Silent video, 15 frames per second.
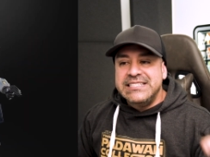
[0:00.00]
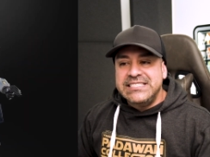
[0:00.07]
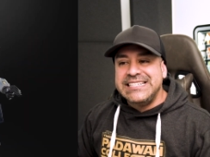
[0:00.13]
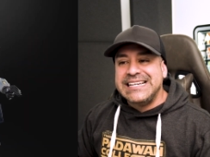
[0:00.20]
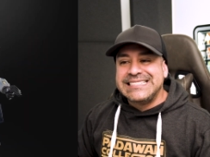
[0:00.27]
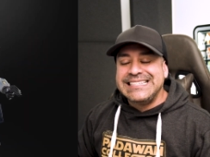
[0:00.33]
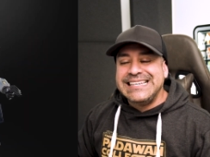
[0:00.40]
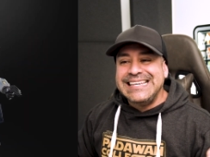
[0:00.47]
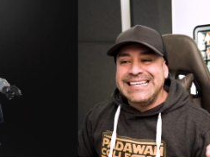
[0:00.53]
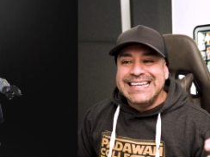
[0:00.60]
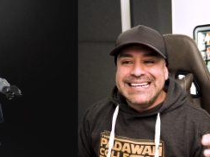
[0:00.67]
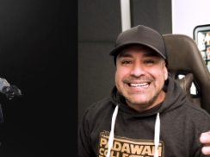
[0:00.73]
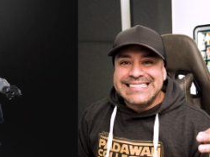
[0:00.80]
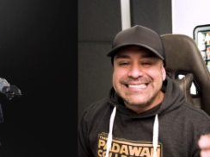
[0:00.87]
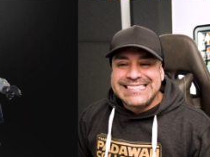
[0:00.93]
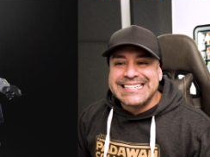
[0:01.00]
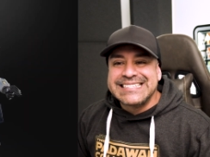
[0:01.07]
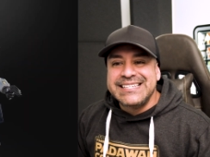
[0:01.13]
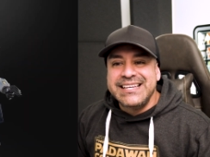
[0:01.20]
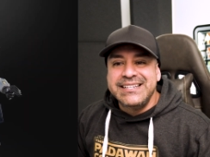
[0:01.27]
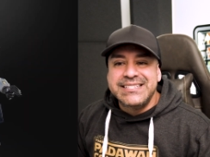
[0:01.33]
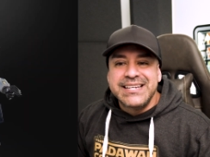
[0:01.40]
Jesse
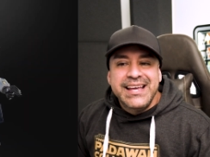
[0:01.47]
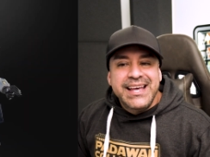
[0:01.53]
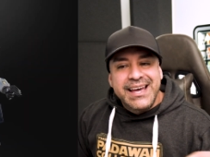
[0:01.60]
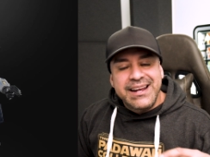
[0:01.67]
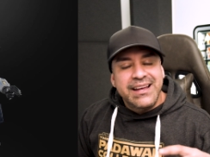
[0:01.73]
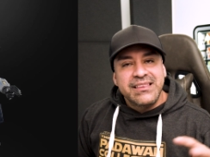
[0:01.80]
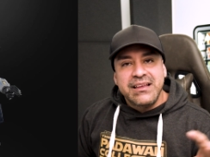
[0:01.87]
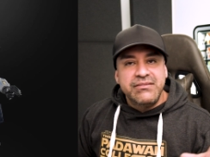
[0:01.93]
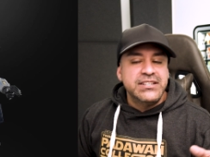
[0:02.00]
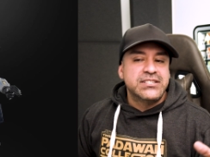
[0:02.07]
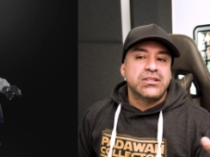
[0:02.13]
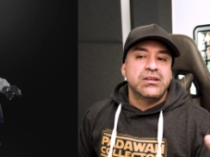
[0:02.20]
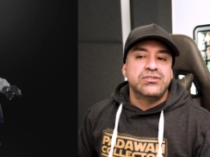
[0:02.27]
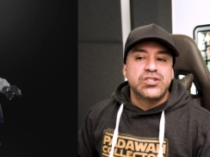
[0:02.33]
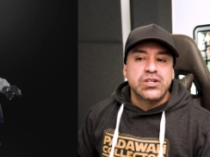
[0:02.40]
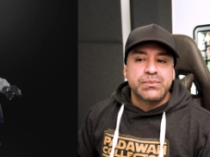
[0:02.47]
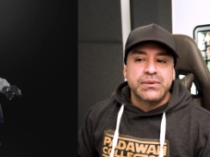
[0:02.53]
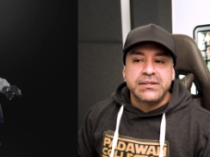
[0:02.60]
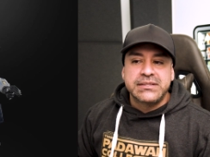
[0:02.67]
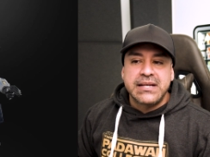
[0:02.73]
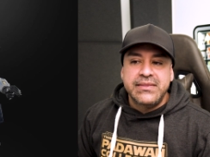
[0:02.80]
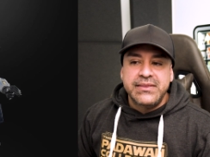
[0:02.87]
6-inch. And I love these clone
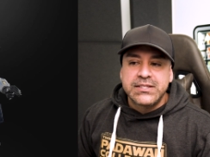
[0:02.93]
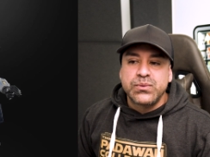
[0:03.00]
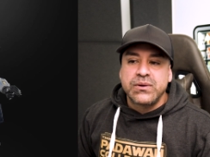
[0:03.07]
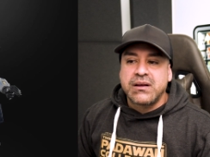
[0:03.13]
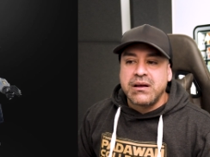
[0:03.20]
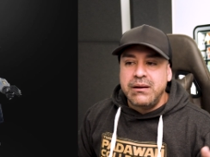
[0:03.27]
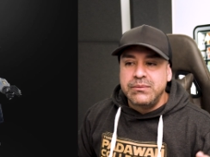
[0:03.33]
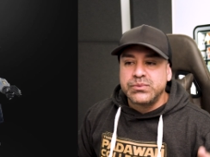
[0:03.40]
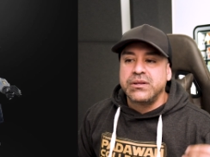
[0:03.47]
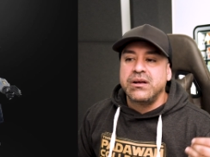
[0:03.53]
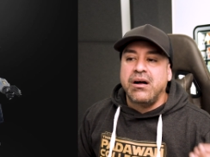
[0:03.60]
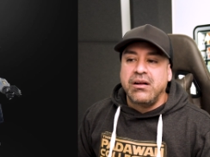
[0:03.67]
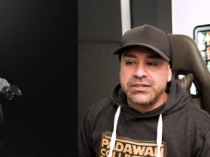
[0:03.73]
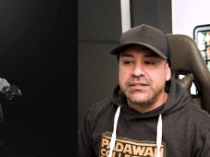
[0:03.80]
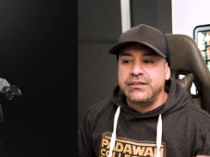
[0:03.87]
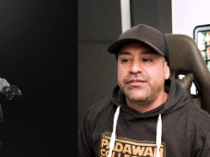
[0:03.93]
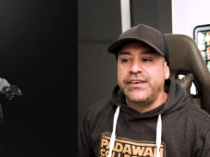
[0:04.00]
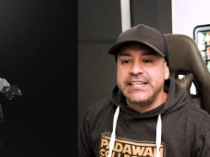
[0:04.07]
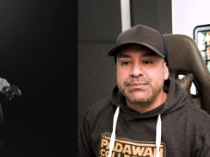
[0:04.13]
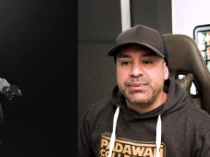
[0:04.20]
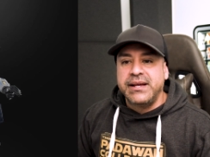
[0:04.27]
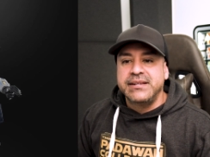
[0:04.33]
troopers. And this one comes with alternate
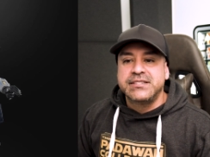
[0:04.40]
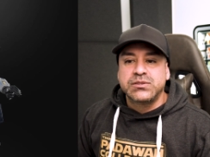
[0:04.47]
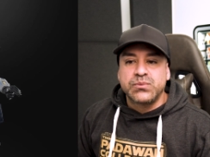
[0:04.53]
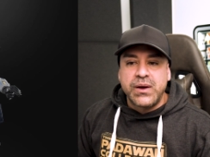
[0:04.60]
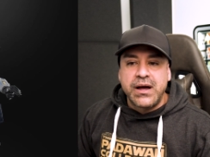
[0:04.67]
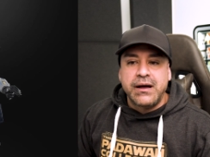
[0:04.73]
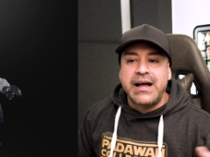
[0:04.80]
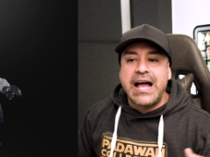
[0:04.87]
faceplates as well.